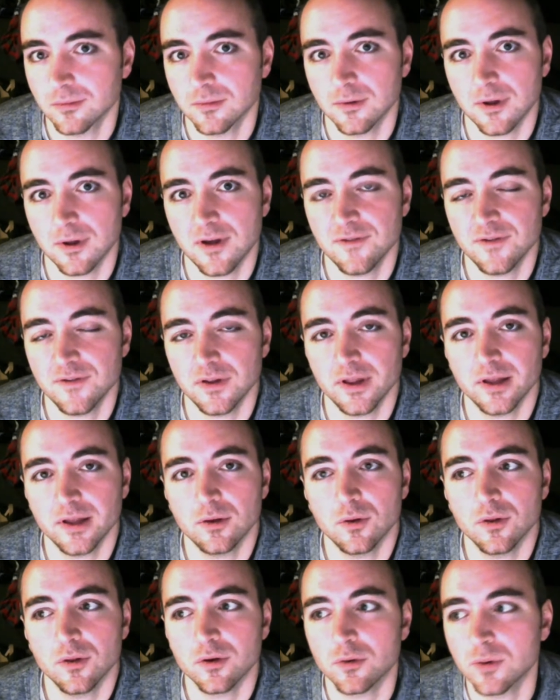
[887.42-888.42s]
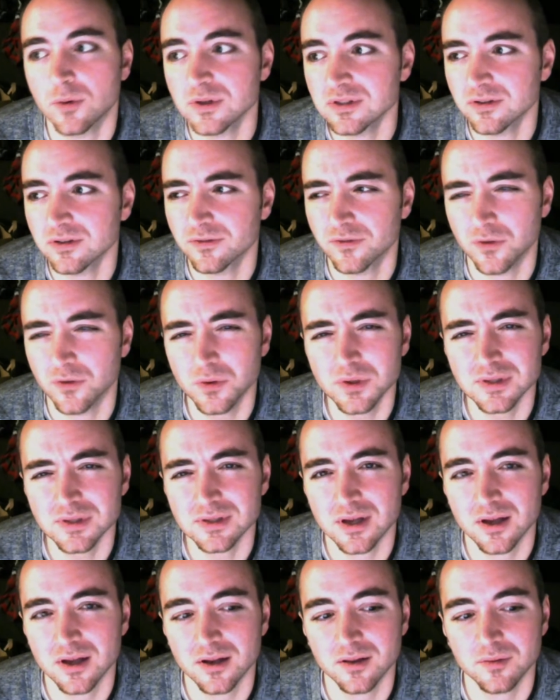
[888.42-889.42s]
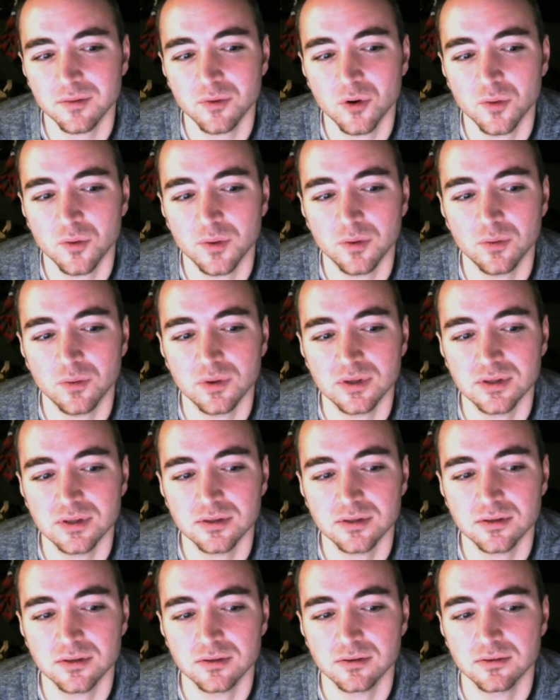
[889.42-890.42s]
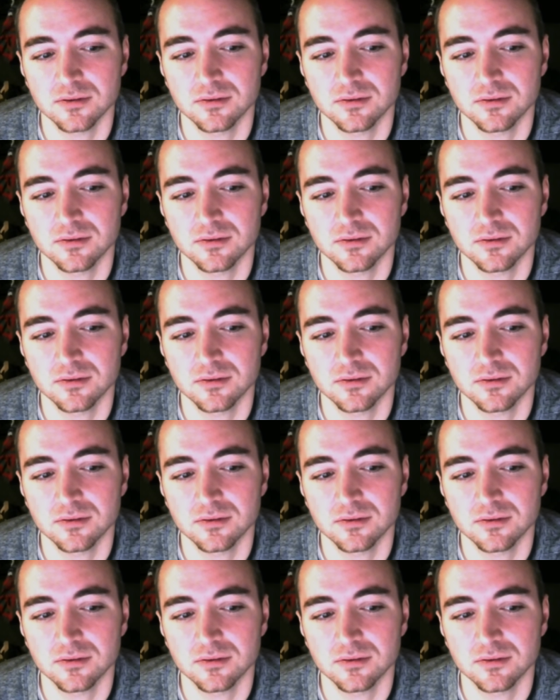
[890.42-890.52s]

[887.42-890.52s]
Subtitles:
I felt like all there was to focus on at the moment was